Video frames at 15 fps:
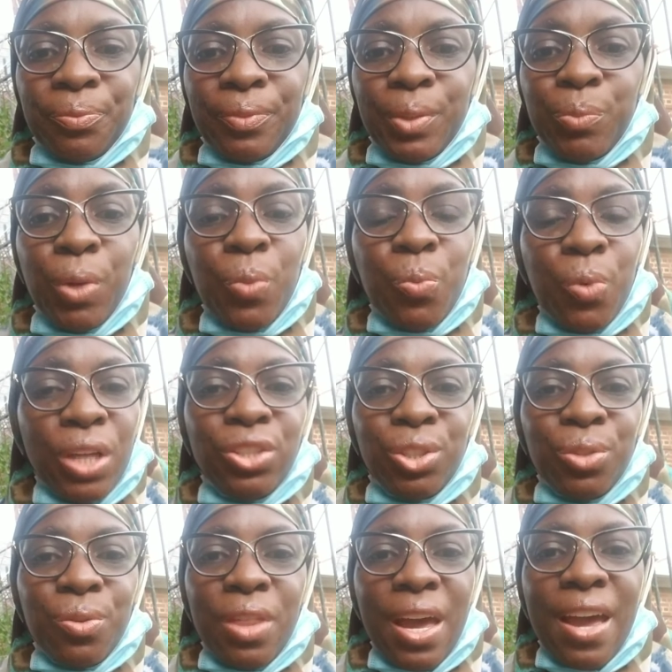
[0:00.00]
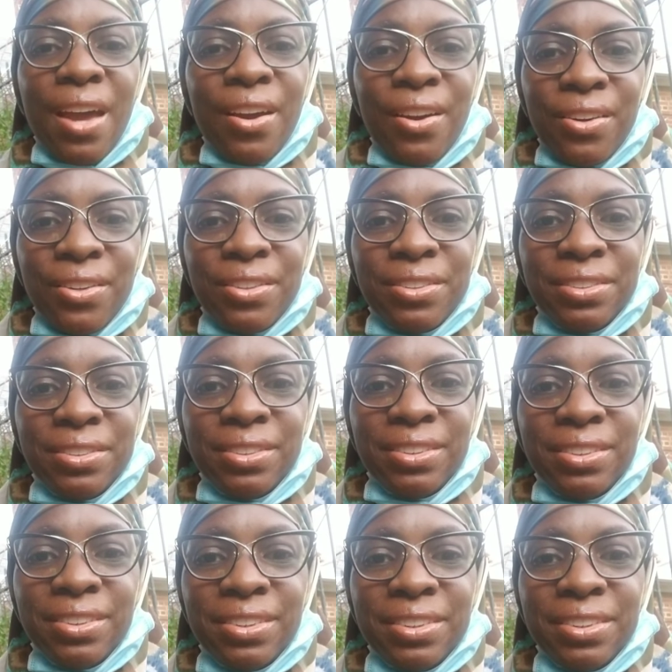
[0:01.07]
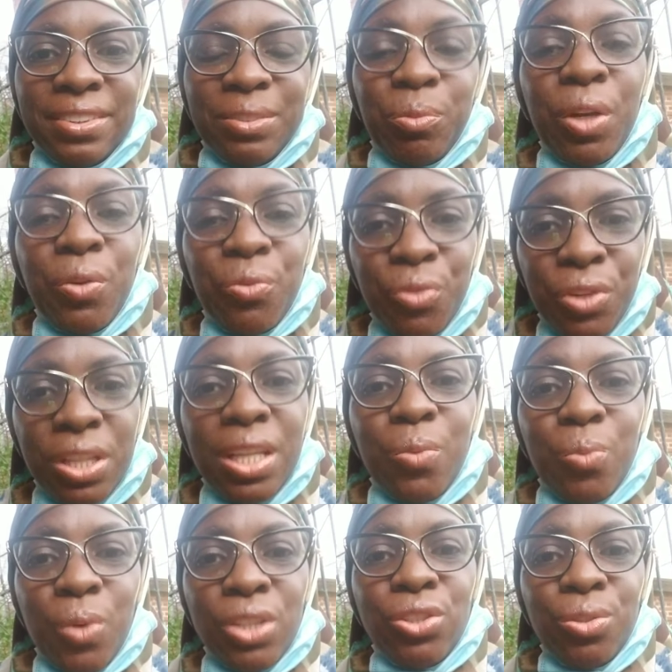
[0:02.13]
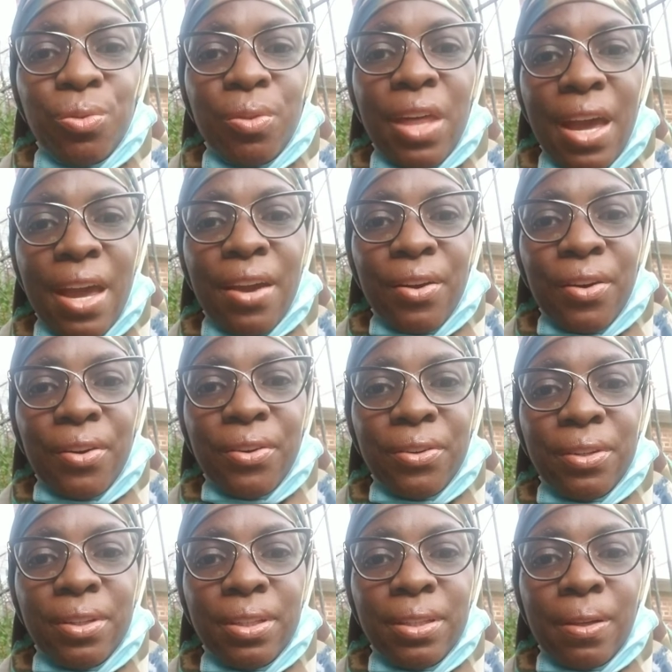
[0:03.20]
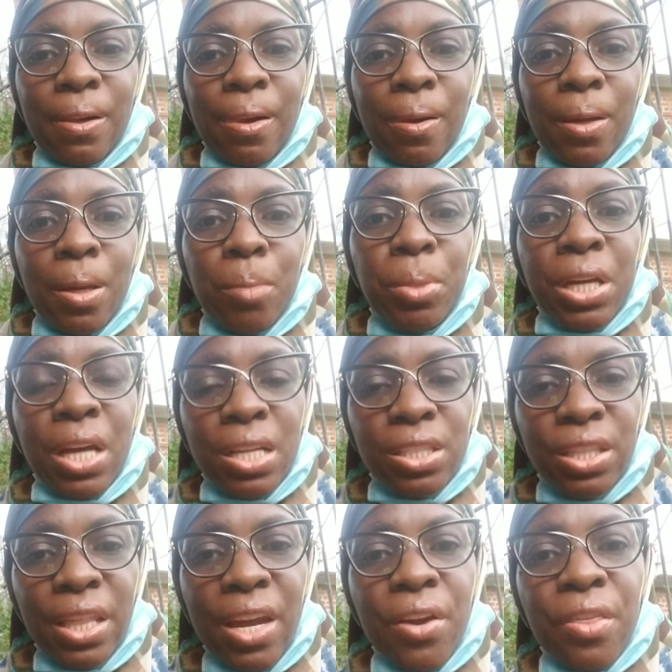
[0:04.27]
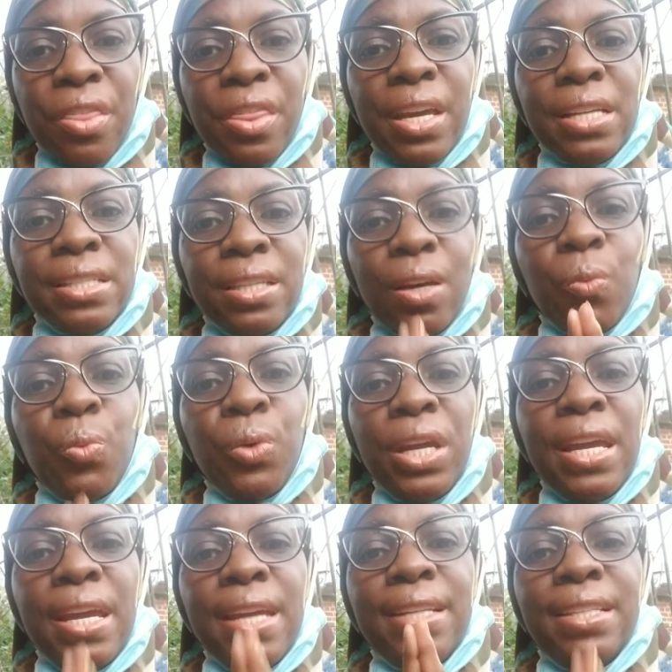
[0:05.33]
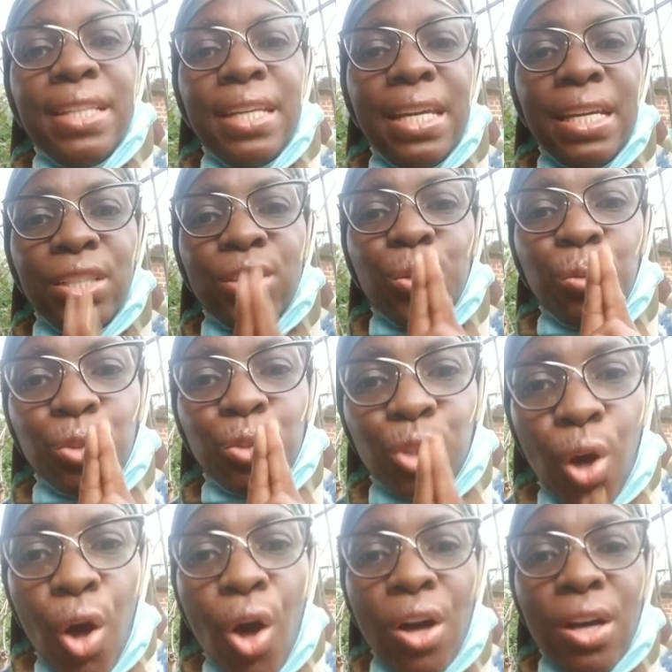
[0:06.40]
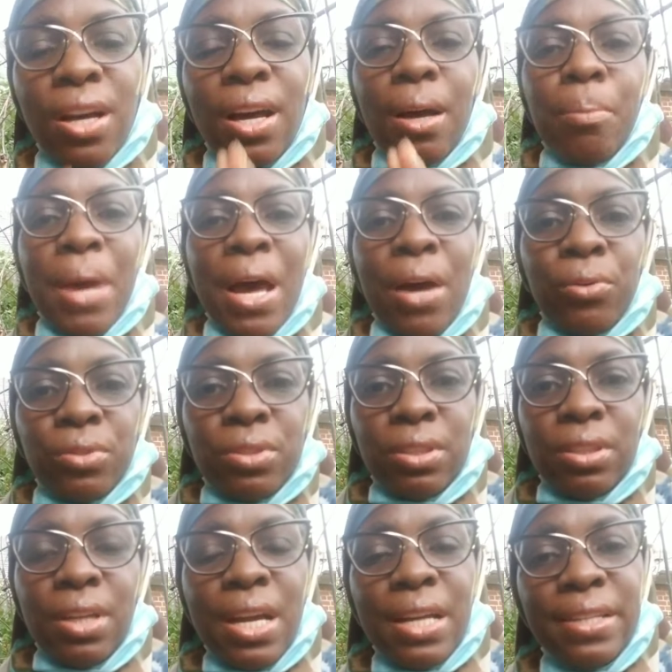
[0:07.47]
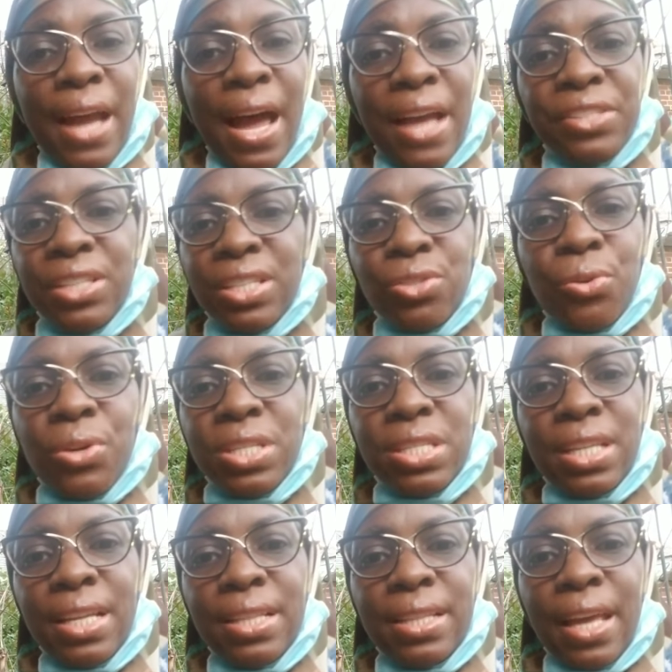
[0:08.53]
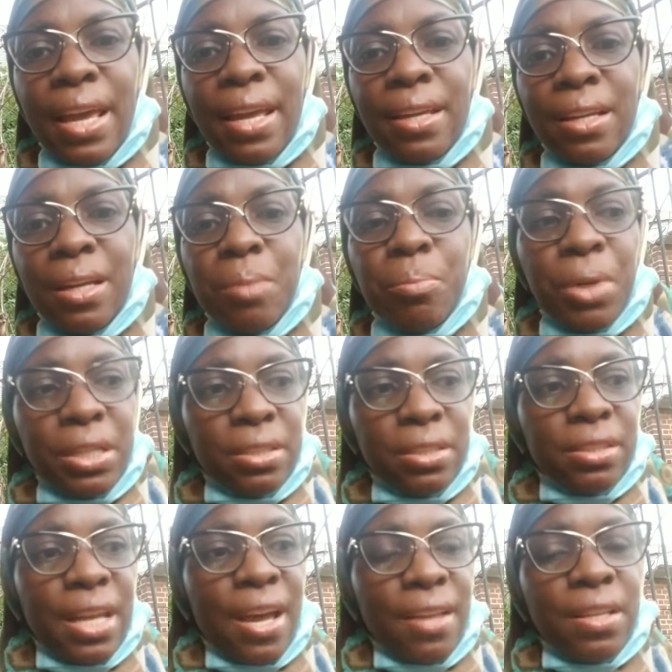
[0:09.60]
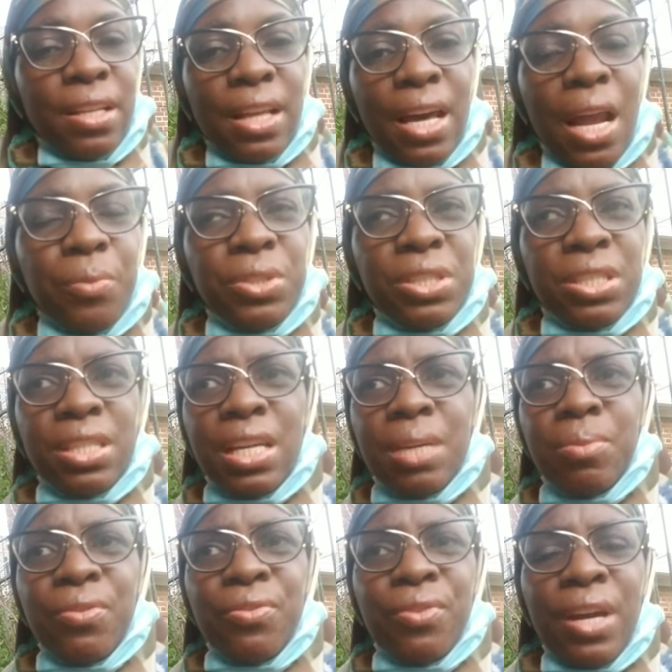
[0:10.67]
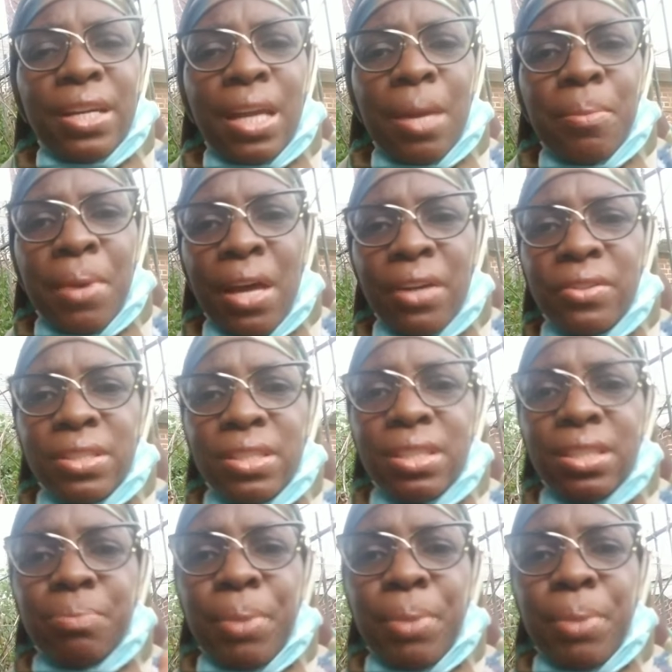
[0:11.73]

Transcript: We want you there. We really want you there, because there are things that we need to talk about, not just on Sunday, but down the line. I was just thinking before I came out here, this just